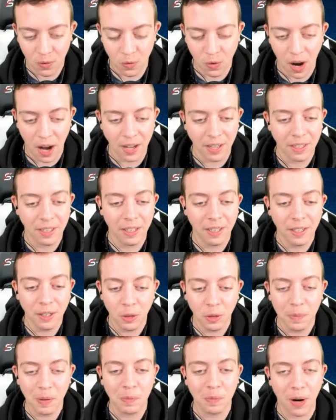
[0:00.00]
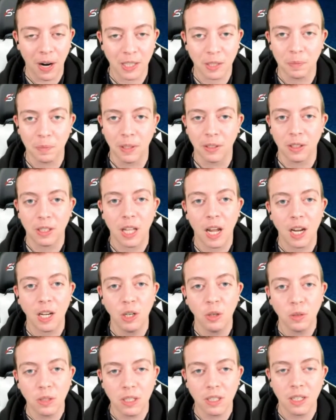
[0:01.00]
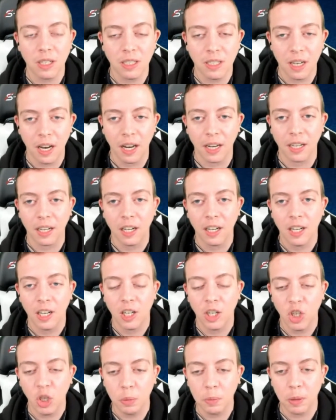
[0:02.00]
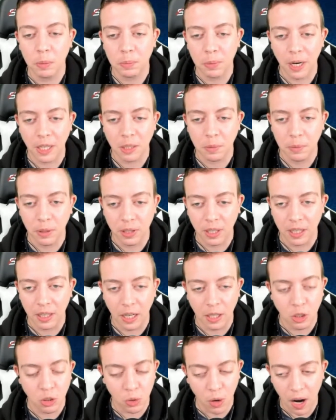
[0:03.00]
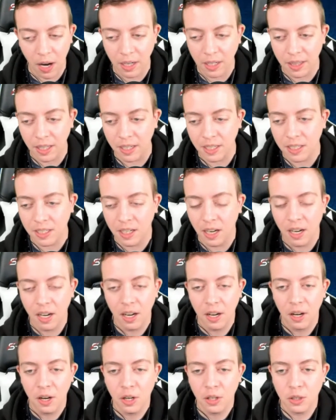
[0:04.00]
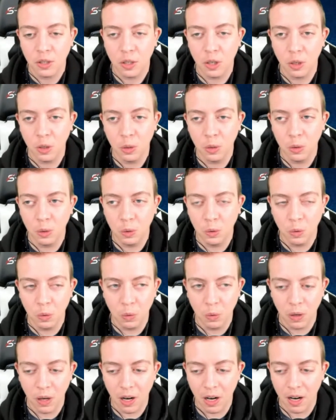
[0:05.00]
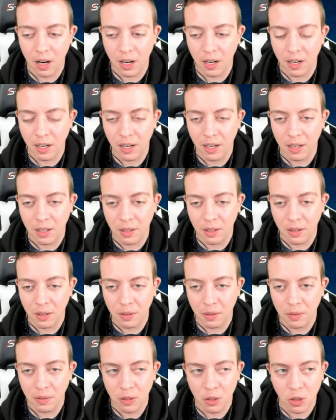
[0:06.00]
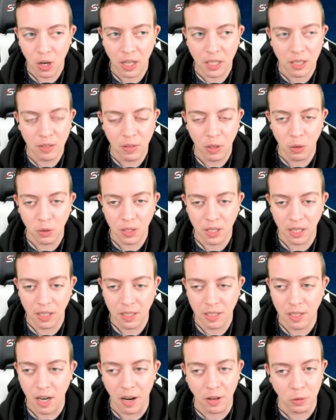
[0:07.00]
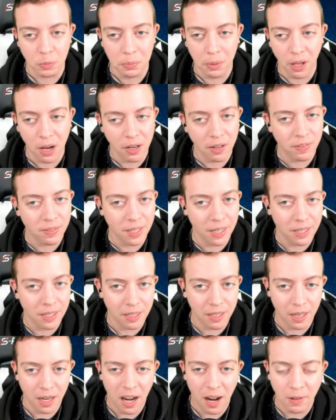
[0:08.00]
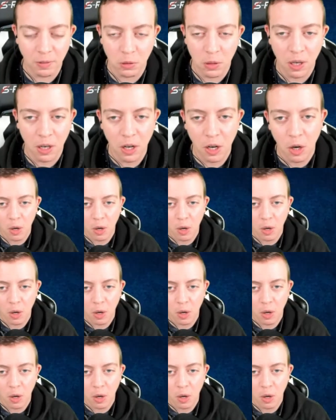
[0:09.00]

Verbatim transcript: Right, human breast milk. They used to take human breast milk and they tried this to uh, transfuse instead of blood if they didn't have